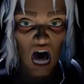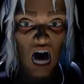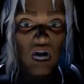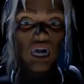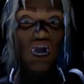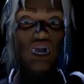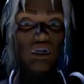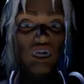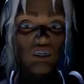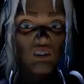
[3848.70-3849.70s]
a
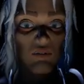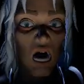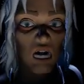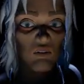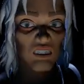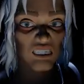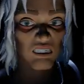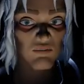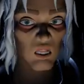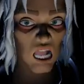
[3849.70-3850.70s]
hideous parody
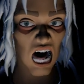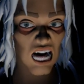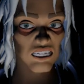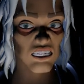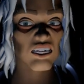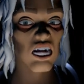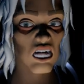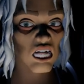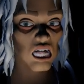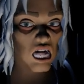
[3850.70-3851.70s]
of the Lion
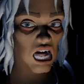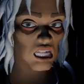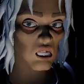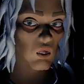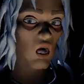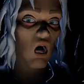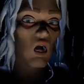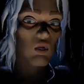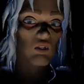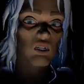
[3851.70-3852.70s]
King, you hold
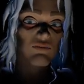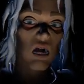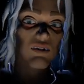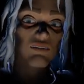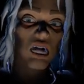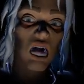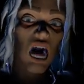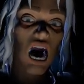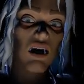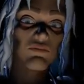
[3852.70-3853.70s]
the puppy
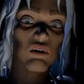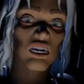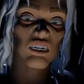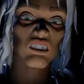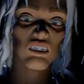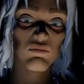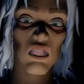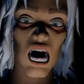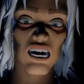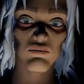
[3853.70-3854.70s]
up to the
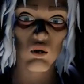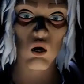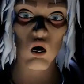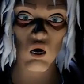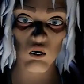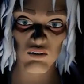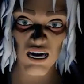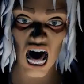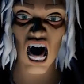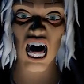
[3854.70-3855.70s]
black maw of a
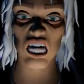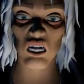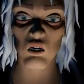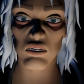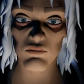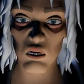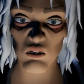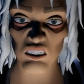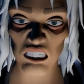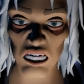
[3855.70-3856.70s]
hungry
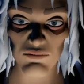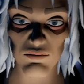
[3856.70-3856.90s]
monster,